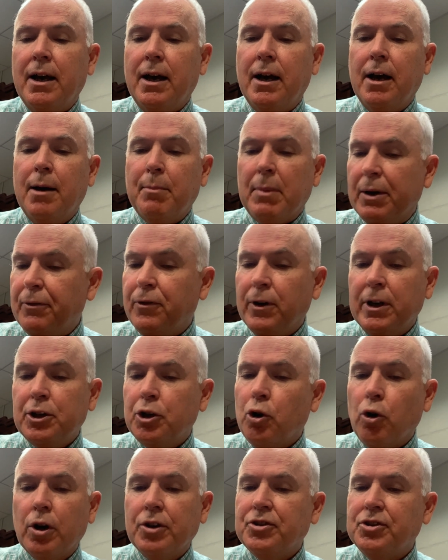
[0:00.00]
My friend
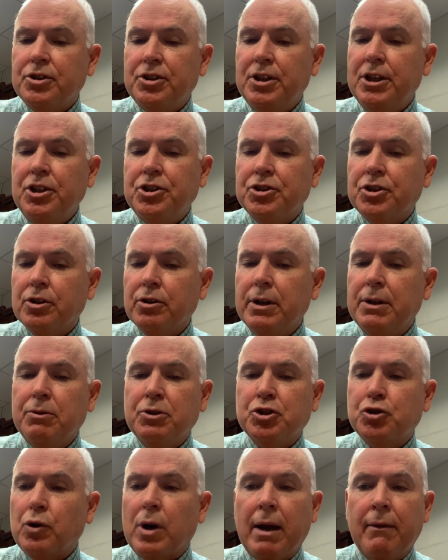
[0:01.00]
Kirk's a teacher. He
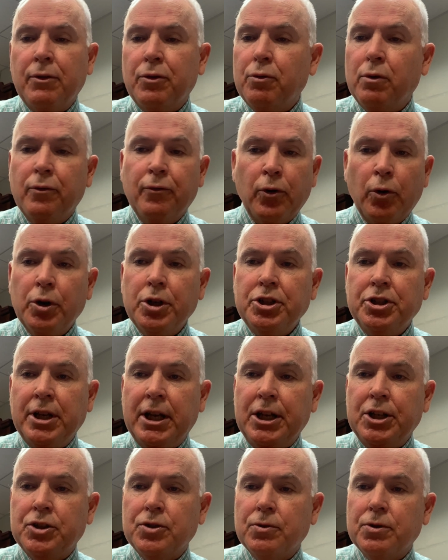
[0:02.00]
was driving through a very
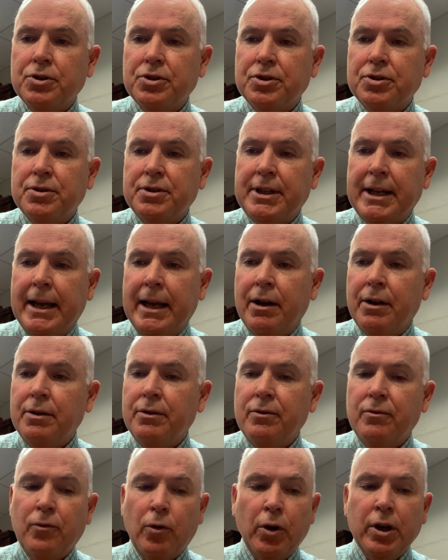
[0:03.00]
dangerous
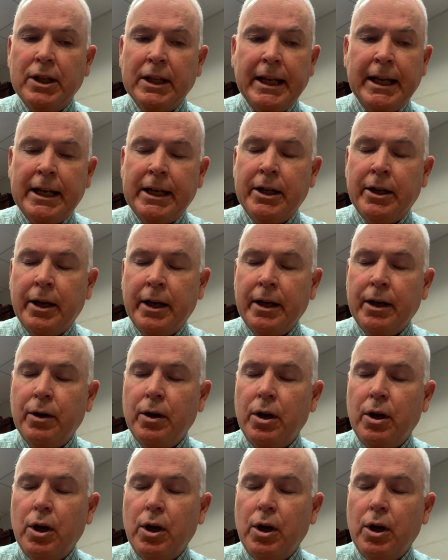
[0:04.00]
town very late at night